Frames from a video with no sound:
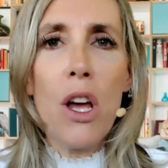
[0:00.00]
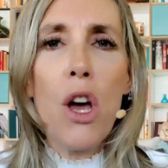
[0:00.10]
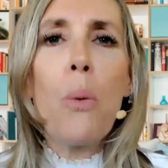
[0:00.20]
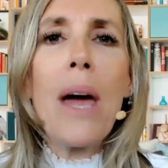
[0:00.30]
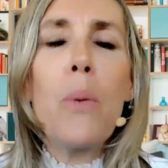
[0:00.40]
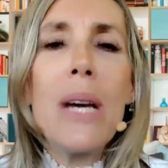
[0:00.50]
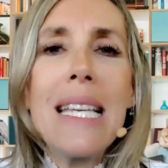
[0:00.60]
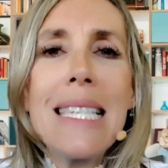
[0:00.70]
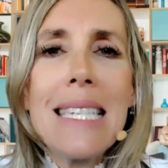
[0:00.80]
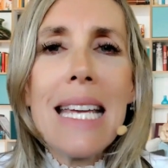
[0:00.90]
where we
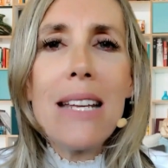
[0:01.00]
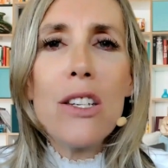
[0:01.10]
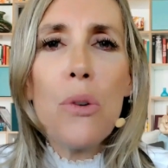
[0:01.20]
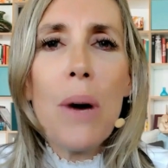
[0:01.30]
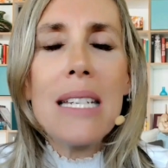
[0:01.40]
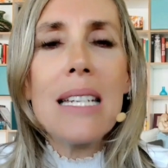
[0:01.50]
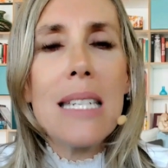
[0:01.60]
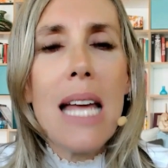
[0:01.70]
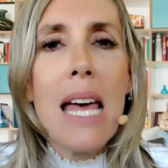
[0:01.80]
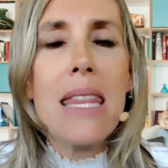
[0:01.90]
seek to
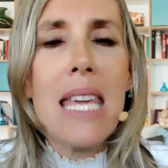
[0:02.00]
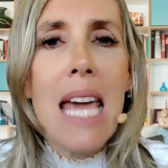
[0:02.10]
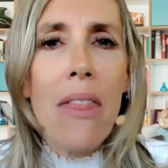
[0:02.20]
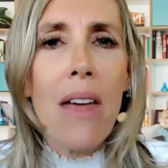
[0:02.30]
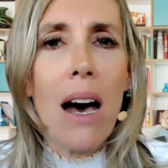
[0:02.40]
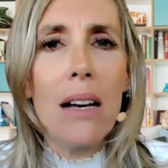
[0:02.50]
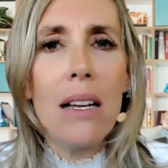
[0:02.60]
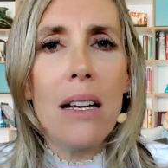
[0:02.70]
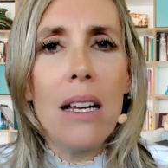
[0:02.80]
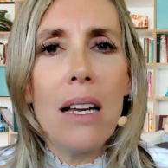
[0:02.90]
understand the other,
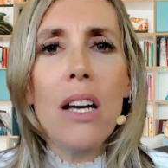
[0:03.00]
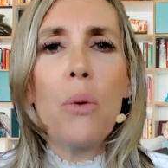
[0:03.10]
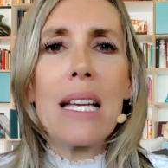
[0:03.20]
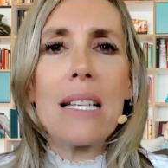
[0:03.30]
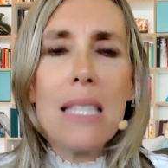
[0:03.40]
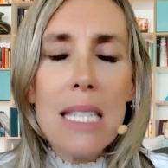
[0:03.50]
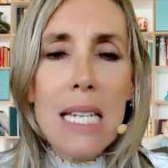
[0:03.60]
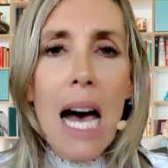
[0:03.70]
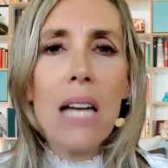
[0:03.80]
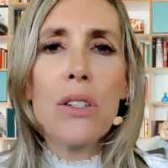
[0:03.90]
we can
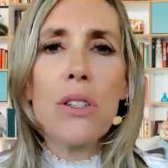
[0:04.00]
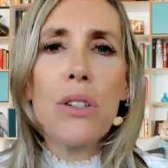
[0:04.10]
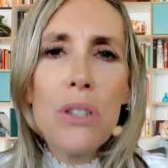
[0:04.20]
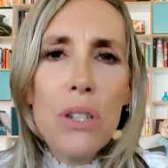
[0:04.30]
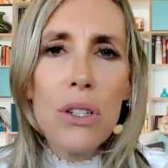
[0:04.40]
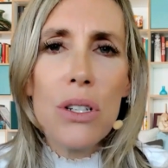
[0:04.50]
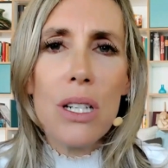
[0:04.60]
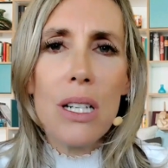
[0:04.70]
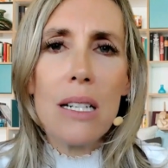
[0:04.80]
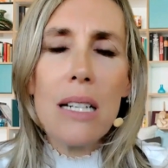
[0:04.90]
start to
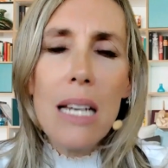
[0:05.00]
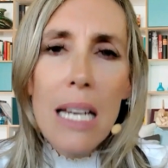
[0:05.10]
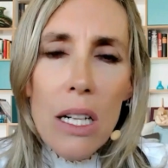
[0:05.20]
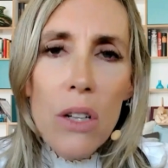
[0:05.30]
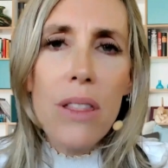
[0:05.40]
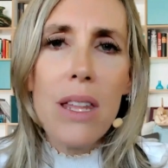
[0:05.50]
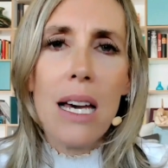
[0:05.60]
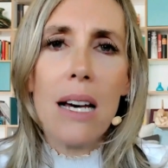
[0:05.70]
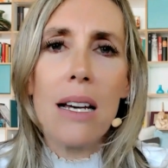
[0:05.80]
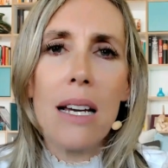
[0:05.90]
nurture
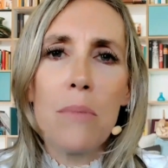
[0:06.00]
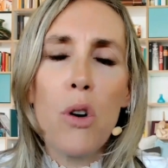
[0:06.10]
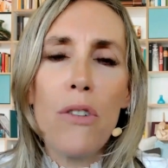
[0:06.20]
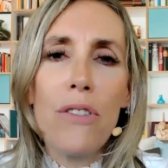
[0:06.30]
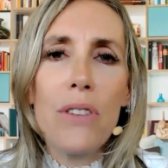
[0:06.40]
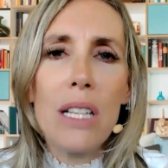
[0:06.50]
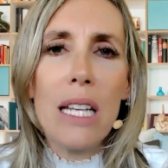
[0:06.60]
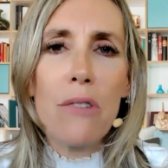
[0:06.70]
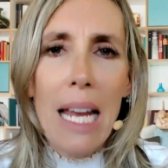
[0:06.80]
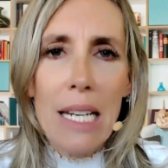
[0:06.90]
healthier and more fulfilling
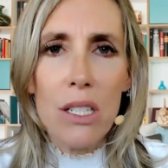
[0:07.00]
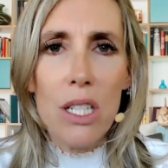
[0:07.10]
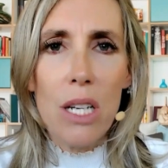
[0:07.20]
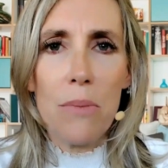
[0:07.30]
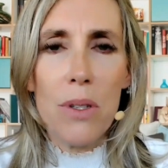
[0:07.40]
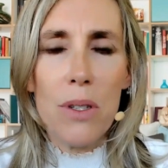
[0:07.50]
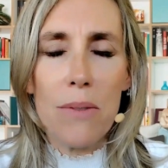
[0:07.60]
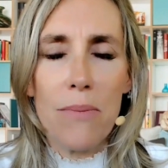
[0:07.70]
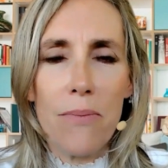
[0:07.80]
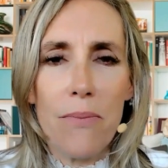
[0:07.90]
relationships.
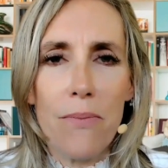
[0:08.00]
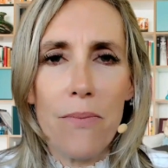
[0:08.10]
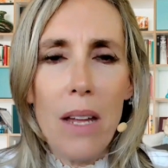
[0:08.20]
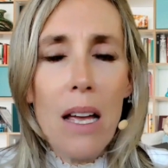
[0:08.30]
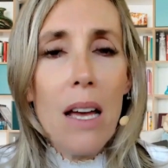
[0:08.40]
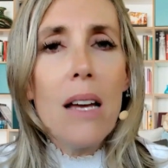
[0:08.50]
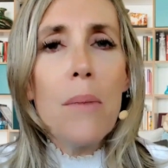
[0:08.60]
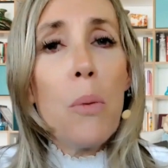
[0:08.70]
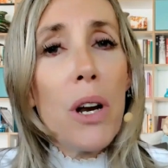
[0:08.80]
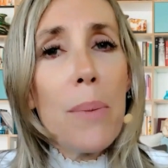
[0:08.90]

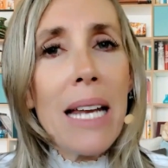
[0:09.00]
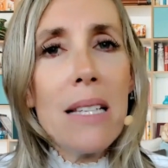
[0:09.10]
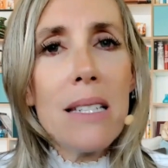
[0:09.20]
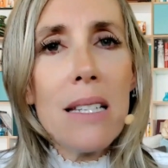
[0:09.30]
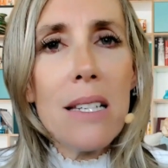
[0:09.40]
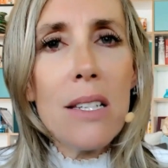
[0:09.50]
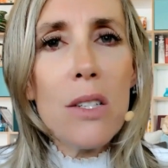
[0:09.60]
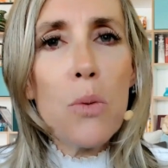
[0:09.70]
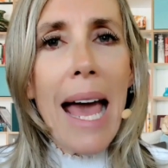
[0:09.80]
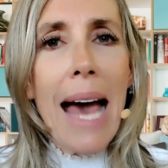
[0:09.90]
But what about instances
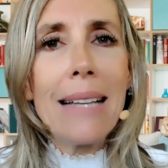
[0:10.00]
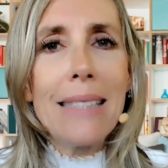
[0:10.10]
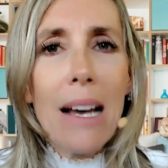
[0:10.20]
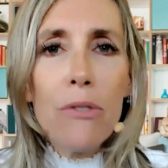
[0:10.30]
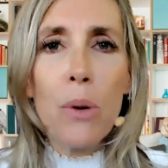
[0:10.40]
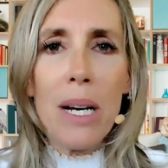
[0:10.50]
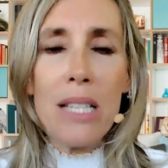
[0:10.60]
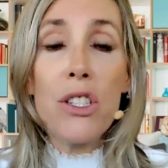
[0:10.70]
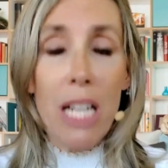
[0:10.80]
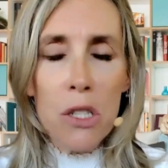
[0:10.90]
where our loved
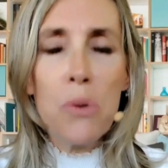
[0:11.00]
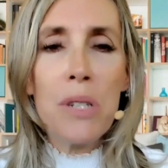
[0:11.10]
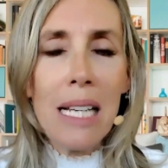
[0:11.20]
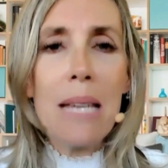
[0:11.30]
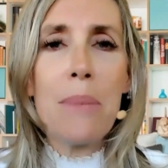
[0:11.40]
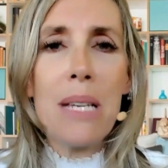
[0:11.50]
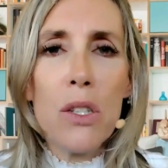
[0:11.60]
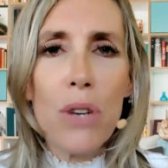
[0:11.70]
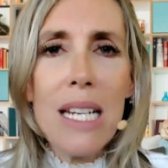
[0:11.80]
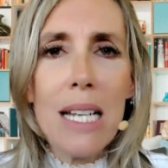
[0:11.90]
ones genuinely
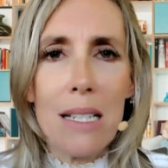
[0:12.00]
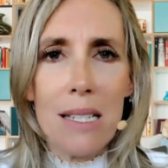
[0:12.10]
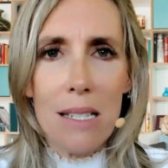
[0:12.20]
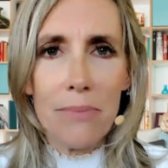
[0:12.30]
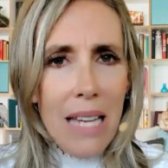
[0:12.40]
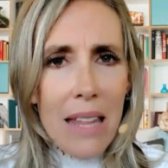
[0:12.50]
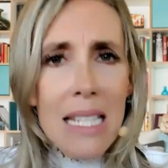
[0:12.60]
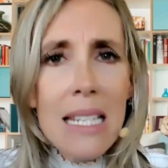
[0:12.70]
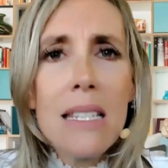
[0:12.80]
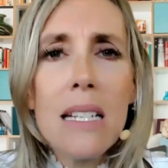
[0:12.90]
mistreat us? Now, this is an